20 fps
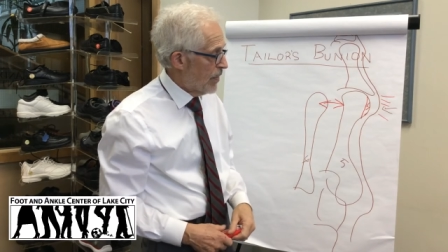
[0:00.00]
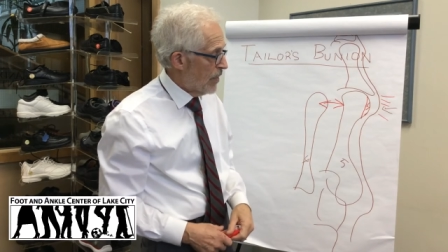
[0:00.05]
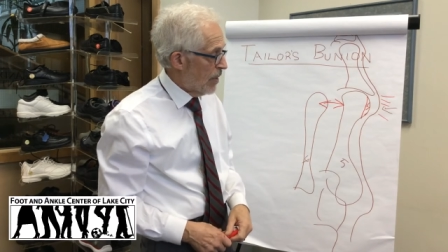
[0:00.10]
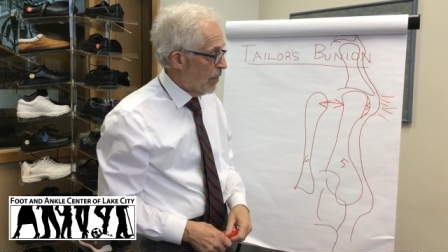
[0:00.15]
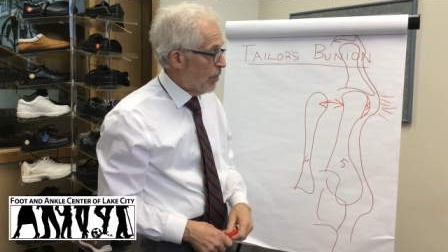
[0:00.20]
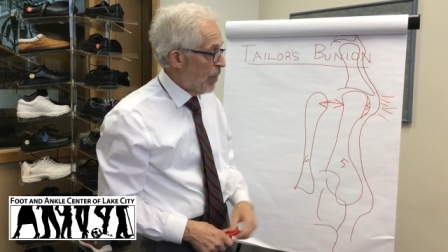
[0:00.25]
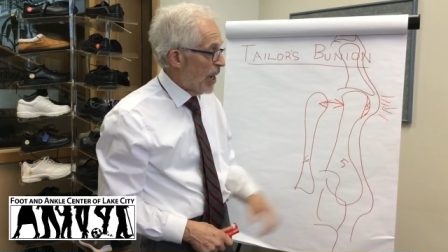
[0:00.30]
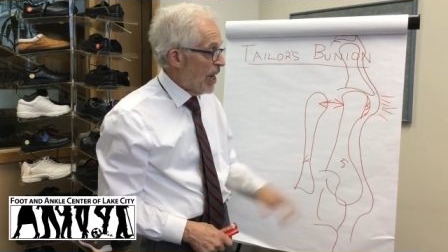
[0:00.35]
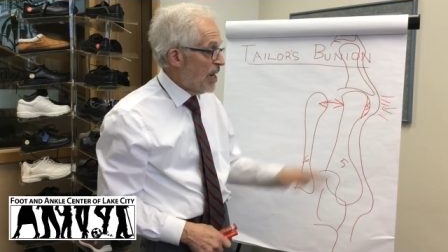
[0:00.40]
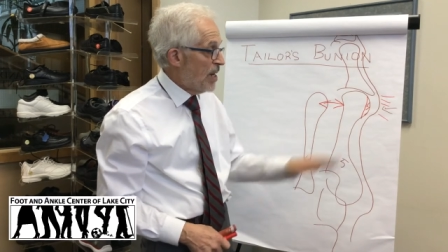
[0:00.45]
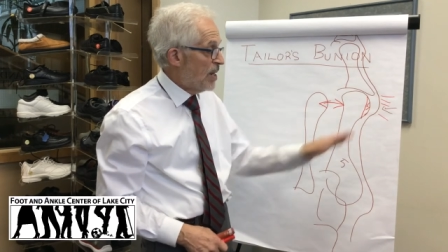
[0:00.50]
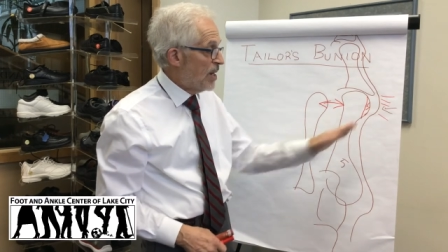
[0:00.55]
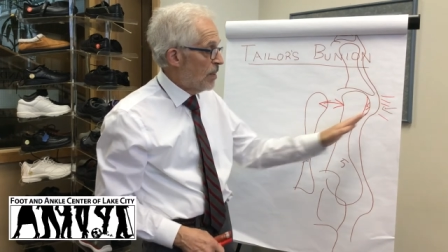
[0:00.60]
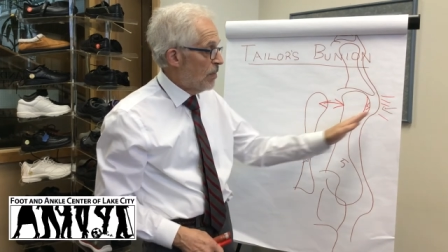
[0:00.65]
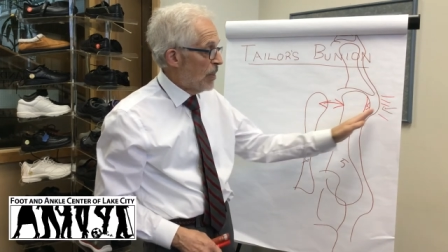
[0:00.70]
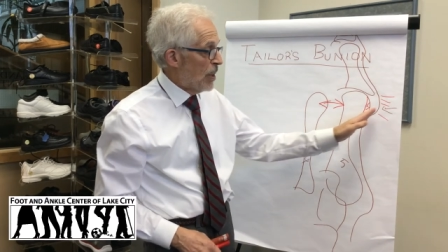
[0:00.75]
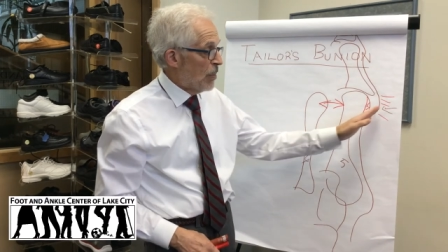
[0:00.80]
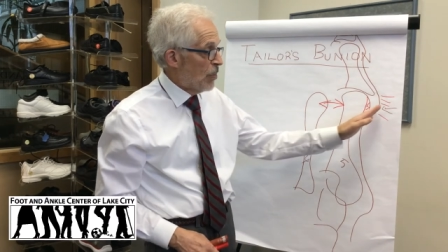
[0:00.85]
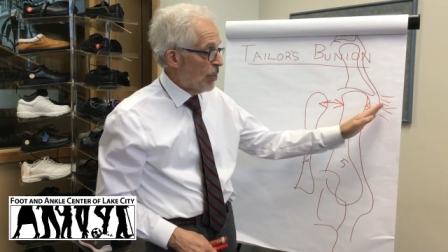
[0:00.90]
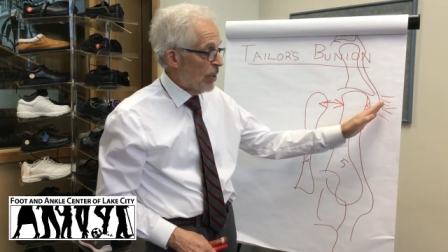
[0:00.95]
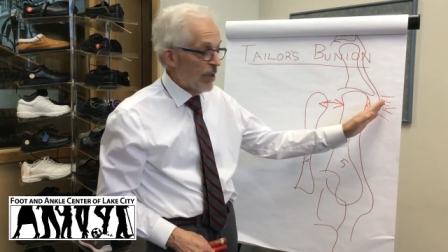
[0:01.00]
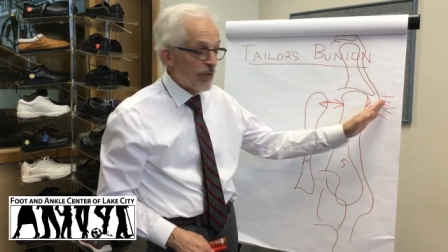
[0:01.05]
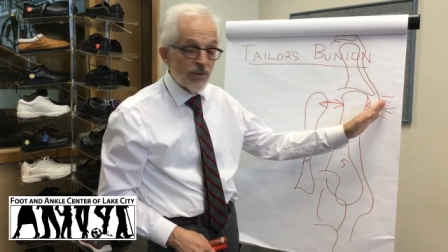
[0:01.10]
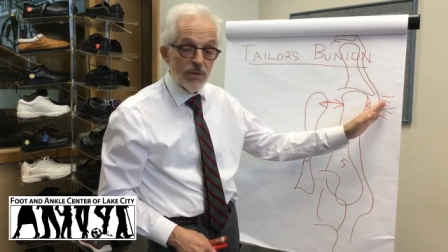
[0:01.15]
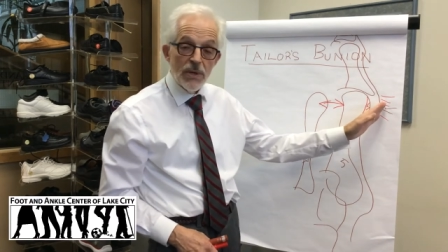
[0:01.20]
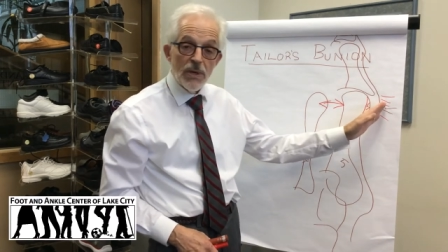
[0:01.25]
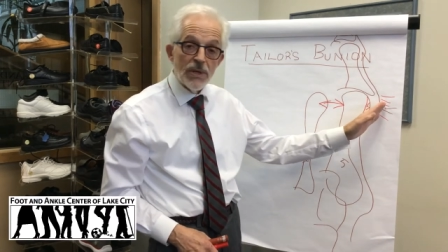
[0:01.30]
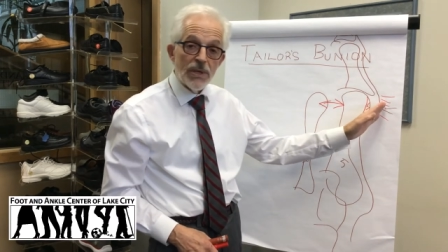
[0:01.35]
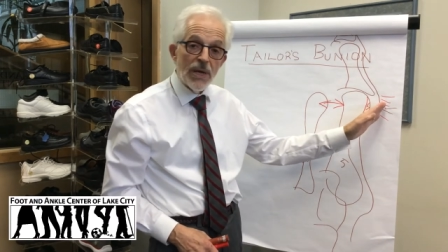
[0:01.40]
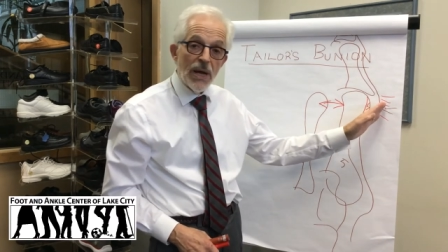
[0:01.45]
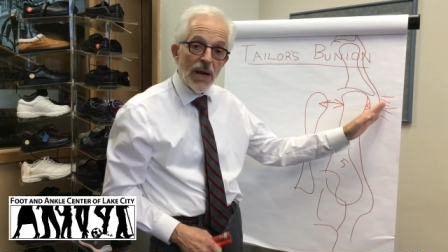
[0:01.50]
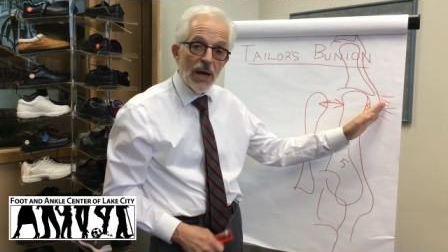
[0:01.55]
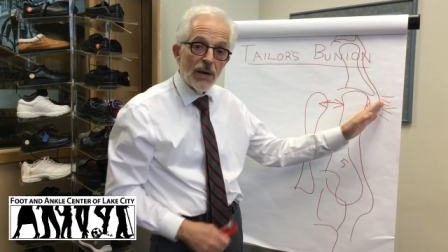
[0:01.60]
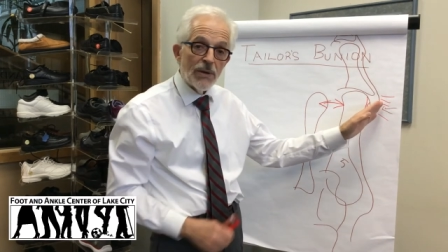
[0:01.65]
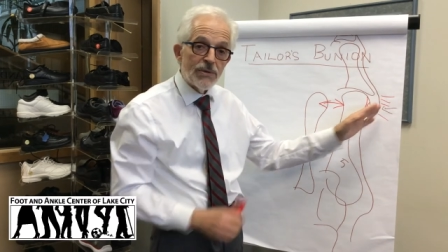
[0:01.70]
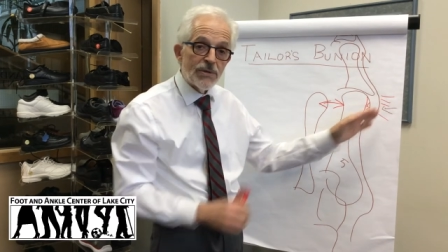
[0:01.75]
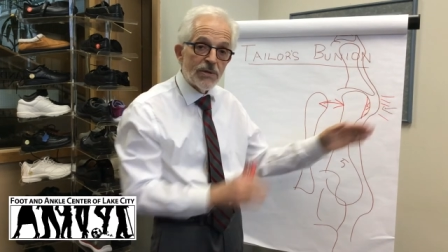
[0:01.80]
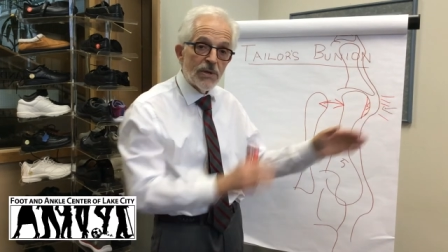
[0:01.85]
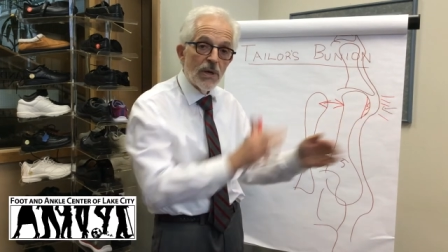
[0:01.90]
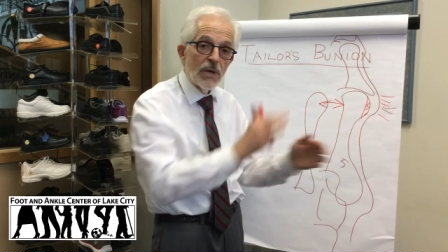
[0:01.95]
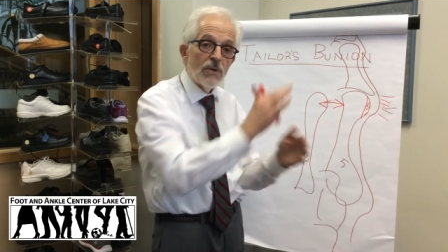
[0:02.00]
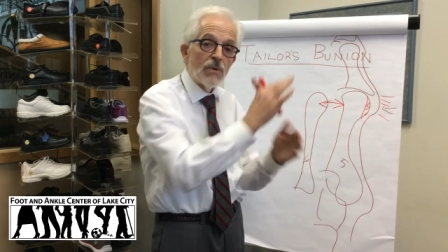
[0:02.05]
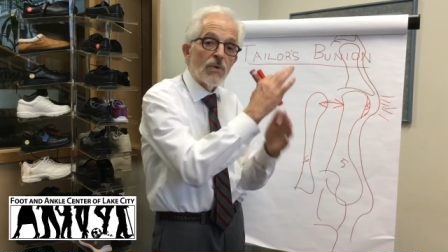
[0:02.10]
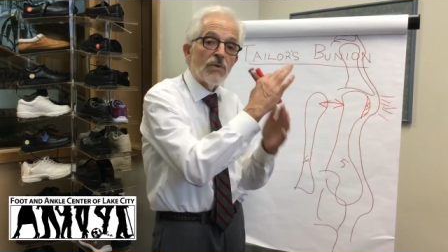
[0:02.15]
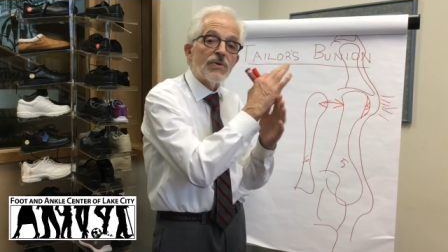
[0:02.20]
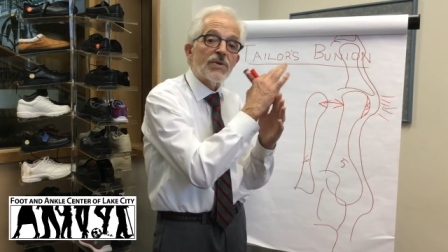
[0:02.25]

The pain can be present on the outside or